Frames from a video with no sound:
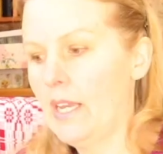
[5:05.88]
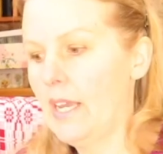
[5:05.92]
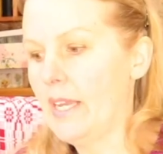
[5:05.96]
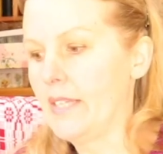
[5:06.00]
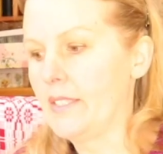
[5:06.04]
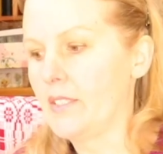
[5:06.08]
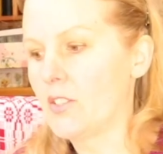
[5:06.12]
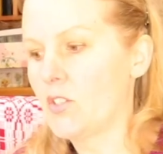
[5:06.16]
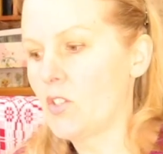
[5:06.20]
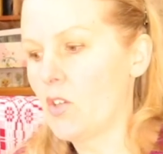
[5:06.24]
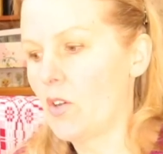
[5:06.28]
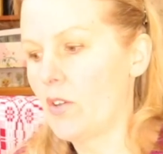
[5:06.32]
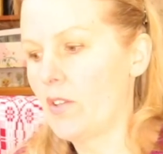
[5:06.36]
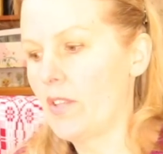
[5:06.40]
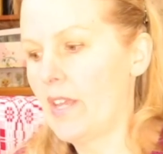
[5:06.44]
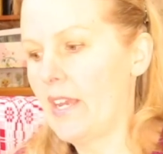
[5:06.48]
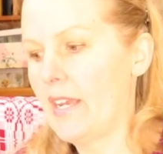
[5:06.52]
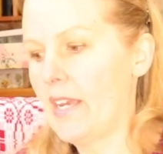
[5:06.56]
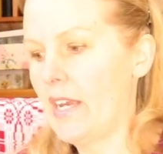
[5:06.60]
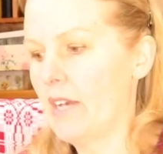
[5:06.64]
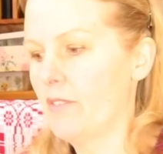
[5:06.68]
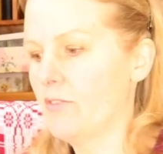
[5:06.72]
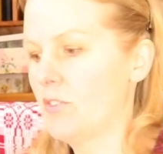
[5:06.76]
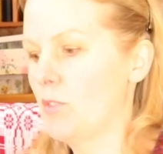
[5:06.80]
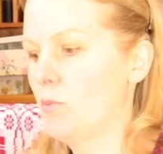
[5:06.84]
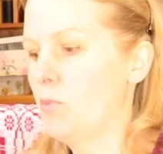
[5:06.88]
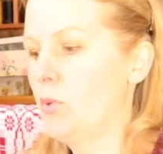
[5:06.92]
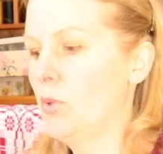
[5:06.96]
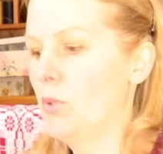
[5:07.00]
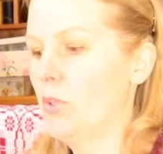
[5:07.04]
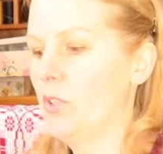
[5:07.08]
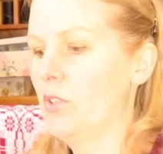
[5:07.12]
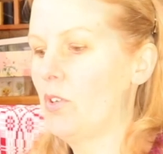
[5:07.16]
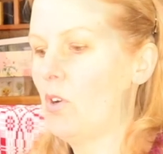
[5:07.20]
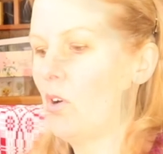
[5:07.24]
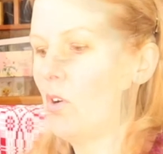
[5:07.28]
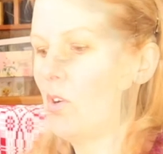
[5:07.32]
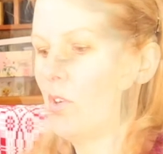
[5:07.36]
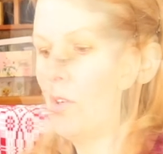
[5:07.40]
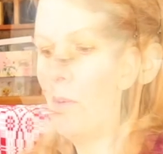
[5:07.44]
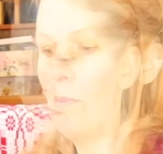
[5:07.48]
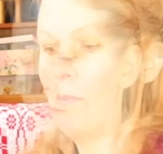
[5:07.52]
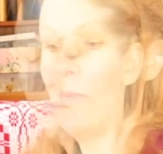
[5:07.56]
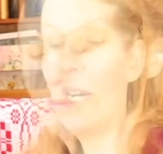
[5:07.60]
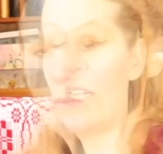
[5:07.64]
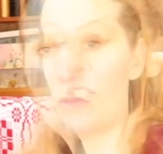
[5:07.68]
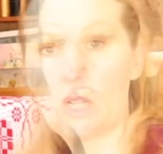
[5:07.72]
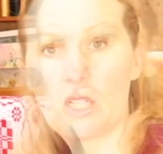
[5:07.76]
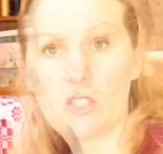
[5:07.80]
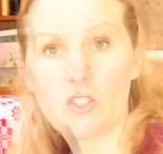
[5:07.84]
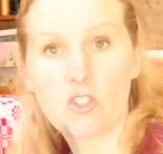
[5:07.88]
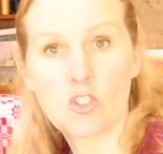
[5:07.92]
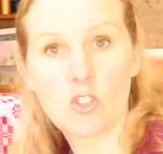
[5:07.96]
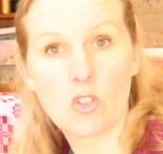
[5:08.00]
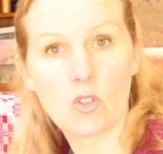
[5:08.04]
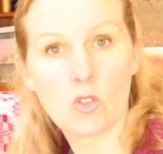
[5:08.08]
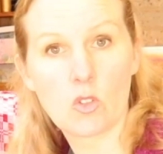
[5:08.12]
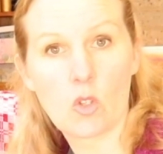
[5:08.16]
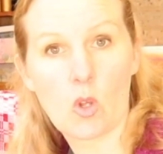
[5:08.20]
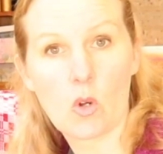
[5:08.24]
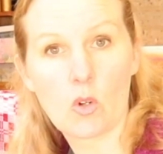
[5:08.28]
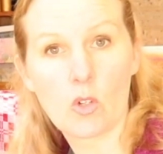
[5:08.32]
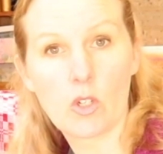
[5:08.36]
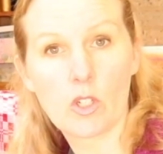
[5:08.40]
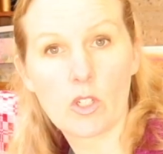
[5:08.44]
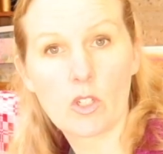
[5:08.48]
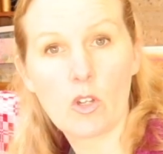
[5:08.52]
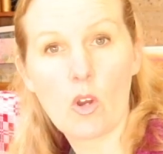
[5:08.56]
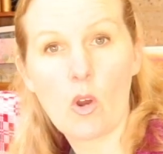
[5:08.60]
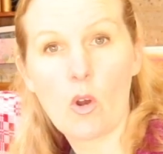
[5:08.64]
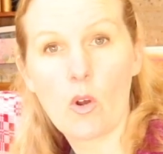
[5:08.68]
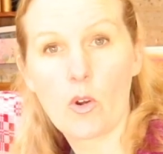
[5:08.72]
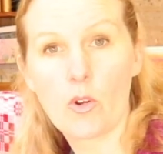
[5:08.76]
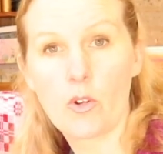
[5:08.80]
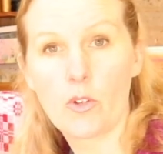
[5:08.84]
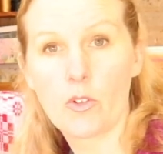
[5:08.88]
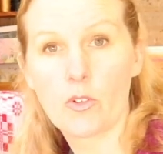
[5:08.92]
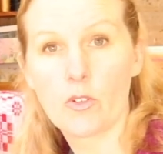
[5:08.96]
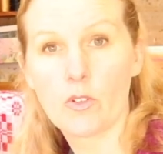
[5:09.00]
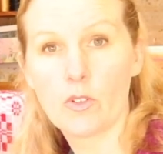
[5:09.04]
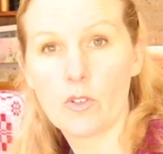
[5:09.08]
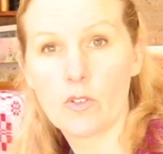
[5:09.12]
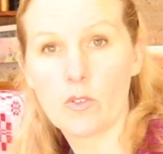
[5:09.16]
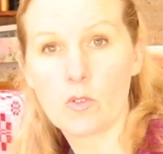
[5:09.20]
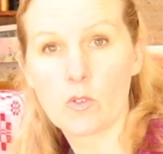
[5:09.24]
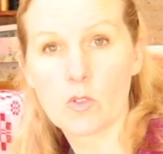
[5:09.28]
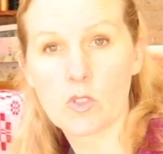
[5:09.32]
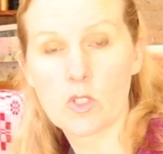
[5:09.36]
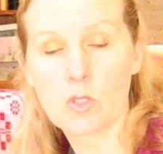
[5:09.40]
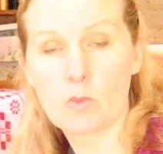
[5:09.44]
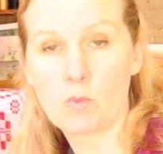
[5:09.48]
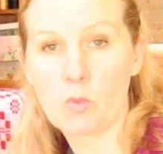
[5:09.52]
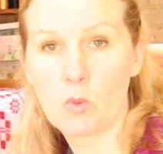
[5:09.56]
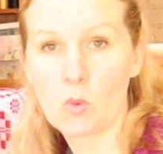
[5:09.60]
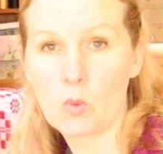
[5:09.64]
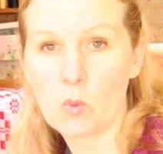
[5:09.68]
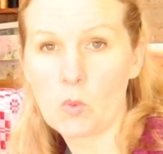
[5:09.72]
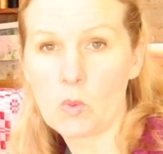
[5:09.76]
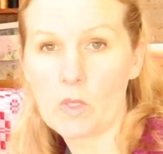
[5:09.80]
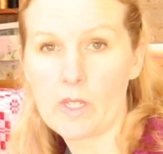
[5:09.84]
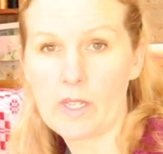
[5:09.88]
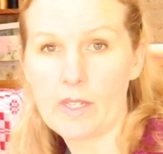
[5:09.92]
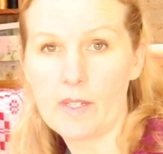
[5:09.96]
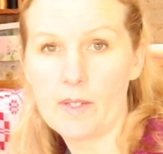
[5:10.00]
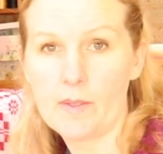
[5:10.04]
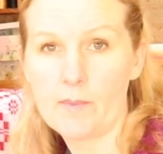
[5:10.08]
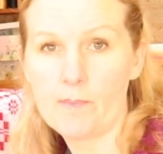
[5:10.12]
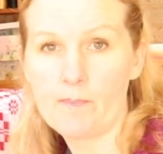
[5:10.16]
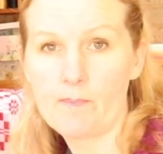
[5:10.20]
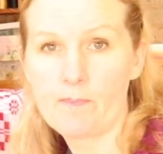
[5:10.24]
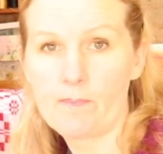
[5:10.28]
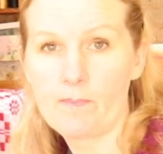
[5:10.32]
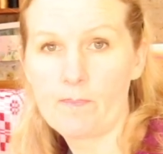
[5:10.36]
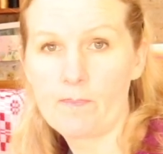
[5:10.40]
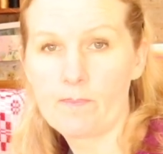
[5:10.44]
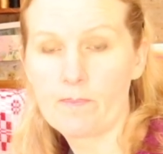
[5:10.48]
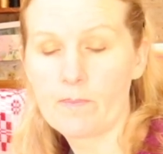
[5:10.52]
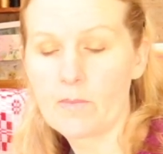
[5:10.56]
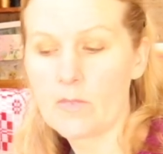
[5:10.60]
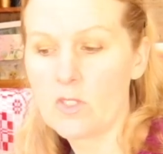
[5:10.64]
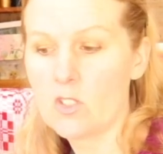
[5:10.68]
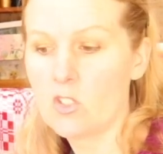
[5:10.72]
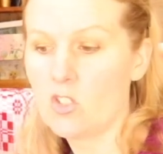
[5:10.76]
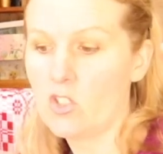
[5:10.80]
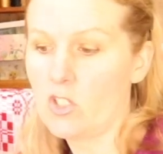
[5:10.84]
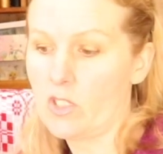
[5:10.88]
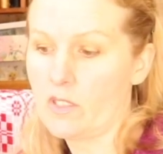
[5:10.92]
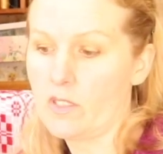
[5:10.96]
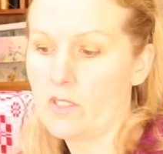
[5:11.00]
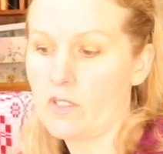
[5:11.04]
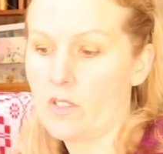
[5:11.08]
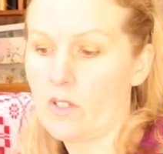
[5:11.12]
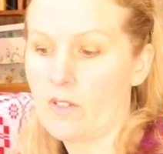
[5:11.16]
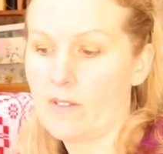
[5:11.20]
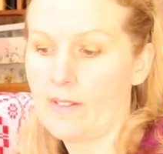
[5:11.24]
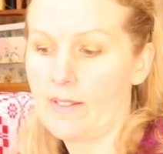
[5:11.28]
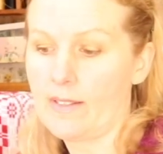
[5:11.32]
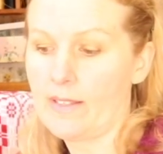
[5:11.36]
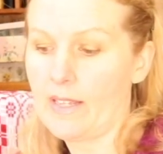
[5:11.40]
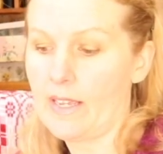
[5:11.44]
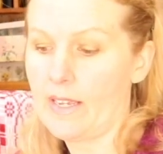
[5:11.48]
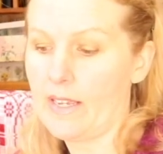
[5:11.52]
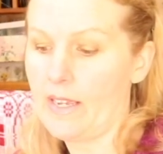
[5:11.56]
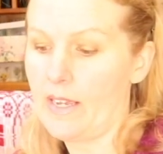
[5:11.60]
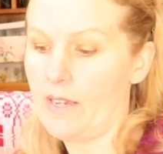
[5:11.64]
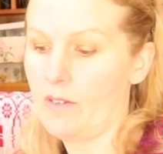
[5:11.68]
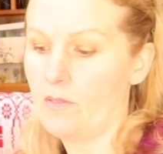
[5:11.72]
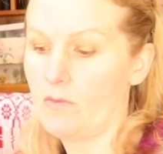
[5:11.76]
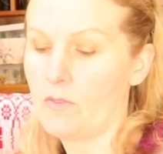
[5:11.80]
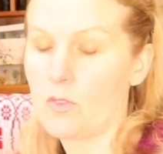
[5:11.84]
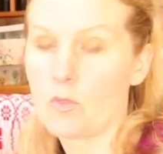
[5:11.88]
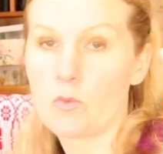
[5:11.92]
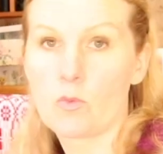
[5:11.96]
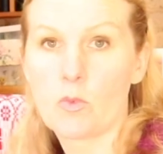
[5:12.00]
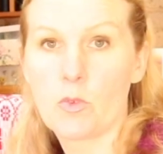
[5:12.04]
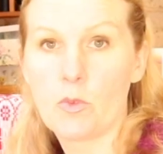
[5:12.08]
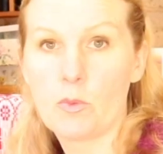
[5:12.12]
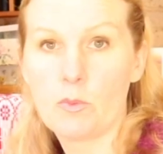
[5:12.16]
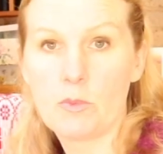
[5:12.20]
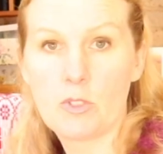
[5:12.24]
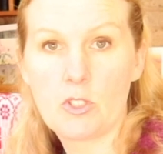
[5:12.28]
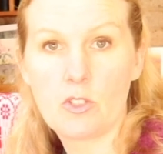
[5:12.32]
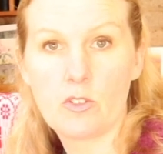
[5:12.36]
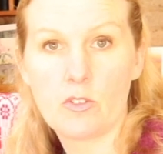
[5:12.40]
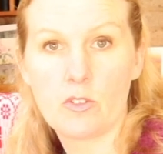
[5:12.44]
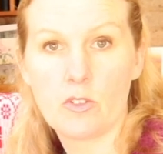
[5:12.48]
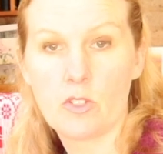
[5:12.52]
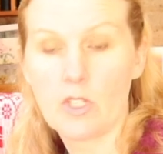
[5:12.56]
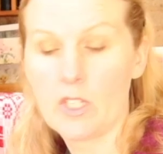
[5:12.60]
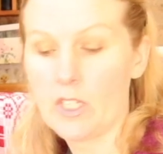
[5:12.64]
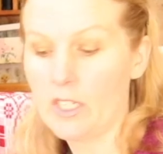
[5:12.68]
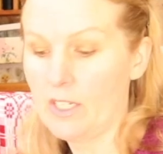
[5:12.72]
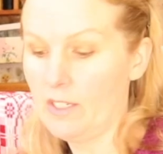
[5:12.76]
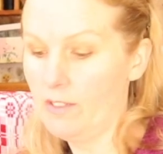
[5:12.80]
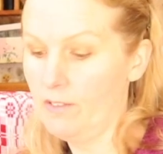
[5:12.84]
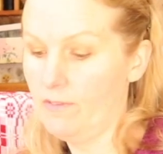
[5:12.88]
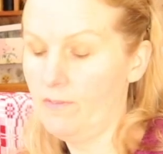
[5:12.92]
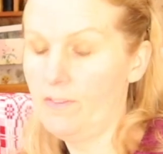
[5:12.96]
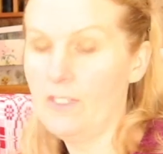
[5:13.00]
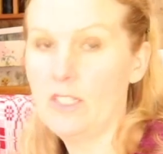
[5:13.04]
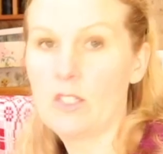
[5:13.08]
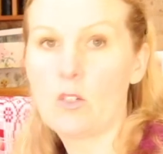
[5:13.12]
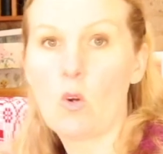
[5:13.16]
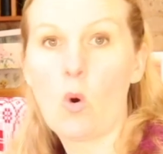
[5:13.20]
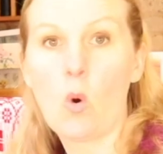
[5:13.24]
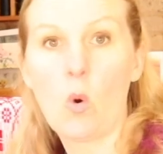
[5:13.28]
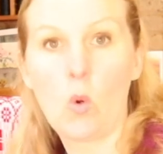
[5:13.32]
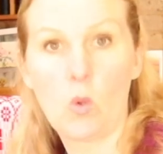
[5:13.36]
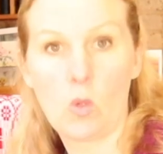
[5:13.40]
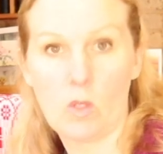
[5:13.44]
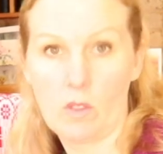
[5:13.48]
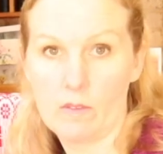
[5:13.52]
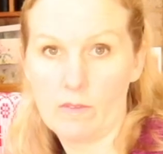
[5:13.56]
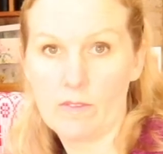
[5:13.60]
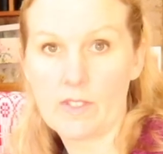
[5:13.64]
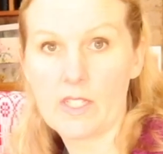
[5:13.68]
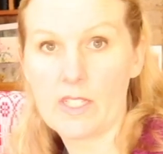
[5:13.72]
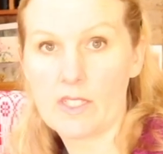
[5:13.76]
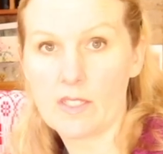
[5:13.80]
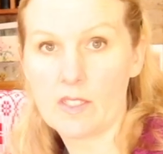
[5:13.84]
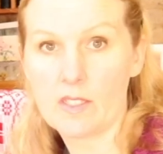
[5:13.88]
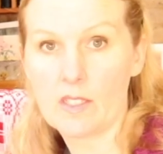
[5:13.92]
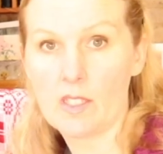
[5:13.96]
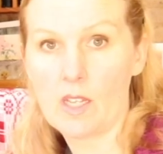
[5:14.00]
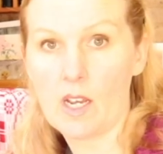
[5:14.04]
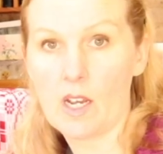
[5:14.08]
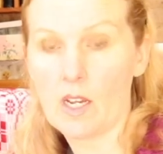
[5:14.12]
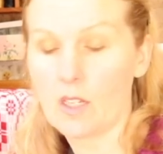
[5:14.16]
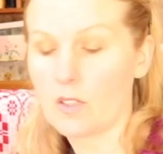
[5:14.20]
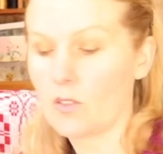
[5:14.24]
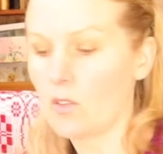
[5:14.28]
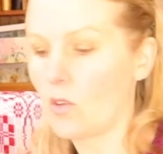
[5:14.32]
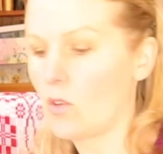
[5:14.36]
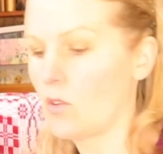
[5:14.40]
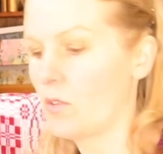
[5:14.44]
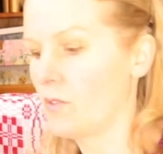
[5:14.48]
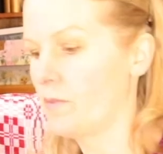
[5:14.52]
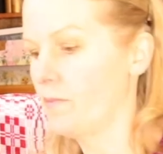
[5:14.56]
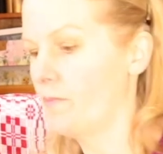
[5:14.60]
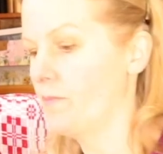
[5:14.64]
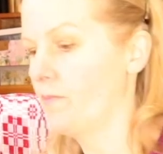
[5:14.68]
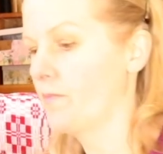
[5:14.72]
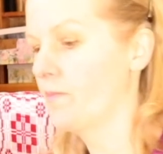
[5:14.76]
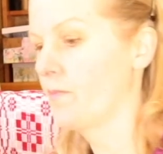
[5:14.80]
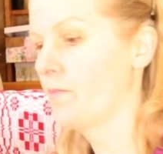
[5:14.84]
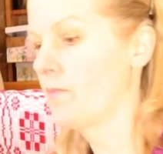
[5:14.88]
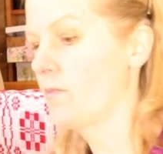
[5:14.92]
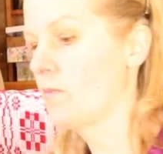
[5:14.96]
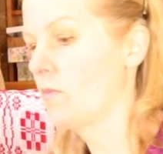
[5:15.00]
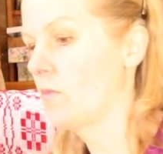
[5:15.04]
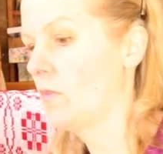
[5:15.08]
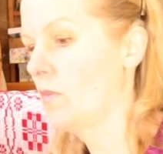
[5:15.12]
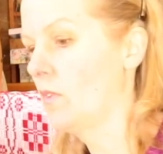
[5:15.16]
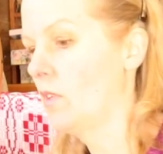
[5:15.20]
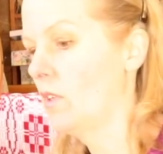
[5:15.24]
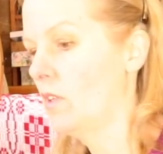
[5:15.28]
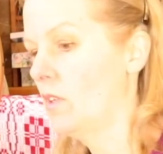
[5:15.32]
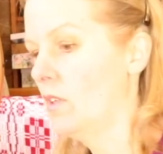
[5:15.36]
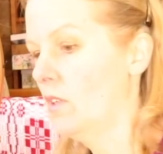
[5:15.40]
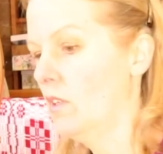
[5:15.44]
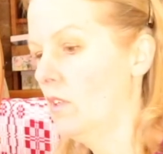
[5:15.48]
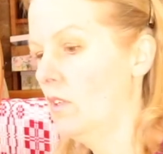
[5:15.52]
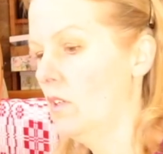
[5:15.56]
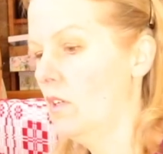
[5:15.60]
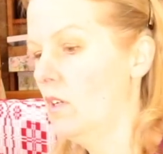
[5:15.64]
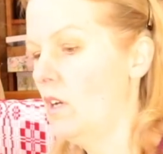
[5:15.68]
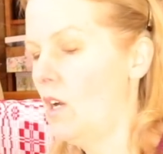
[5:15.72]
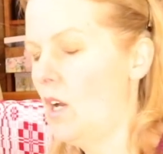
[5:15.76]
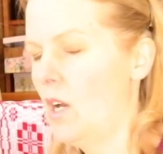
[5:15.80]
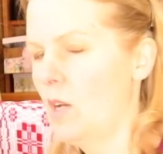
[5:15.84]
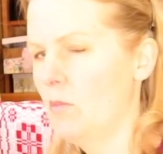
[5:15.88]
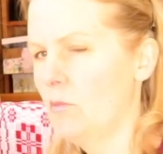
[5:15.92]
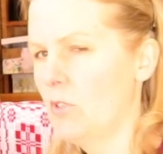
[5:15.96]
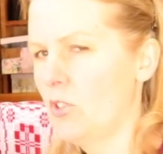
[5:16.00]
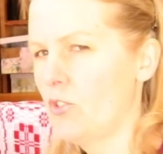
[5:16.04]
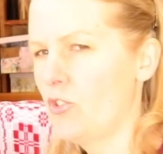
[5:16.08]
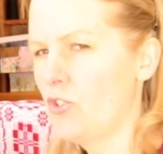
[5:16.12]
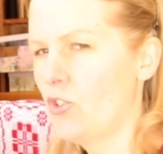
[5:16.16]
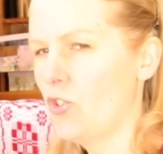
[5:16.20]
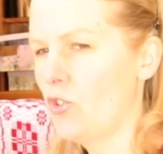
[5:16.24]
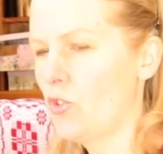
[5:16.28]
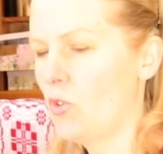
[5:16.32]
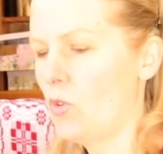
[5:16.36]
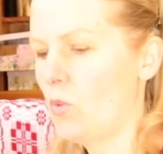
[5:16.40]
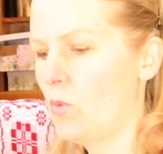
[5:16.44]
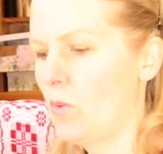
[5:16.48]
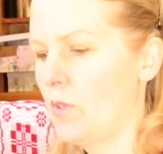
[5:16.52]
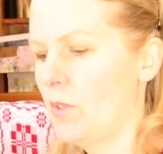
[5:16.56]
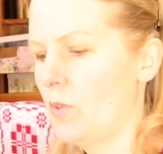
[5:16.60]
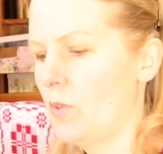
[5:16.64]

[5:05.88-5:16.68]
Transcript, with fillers: And so they have to put it on a much longer cone or spool there, just so that they have the room to fit all of this yarn on. I'm not sure